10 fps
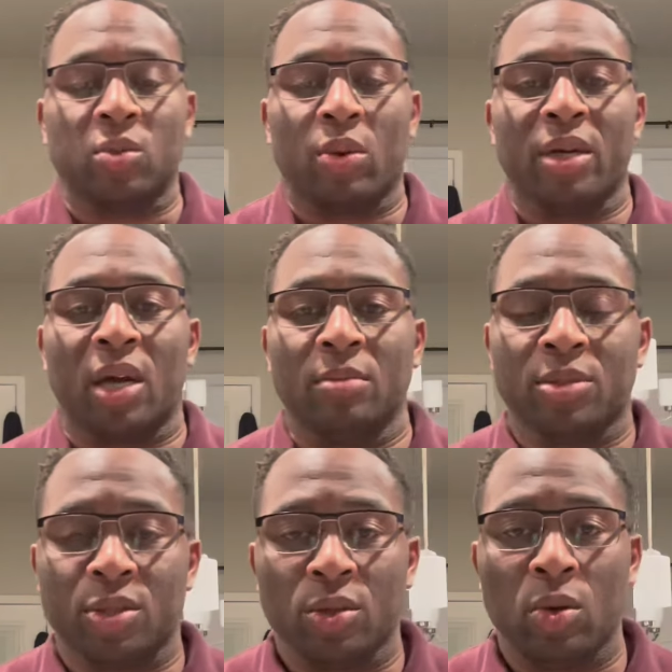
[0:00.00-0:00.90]
when it comes
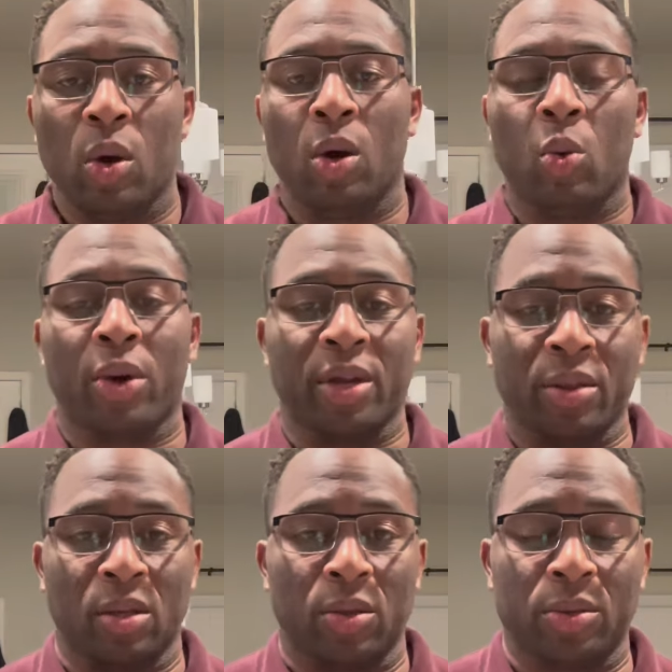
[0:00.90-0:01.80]
to working the
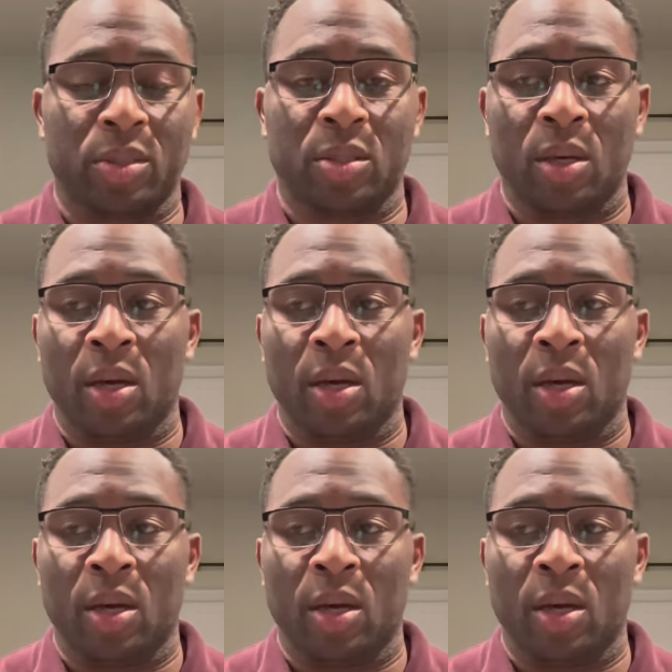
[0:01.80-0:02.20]
glutes,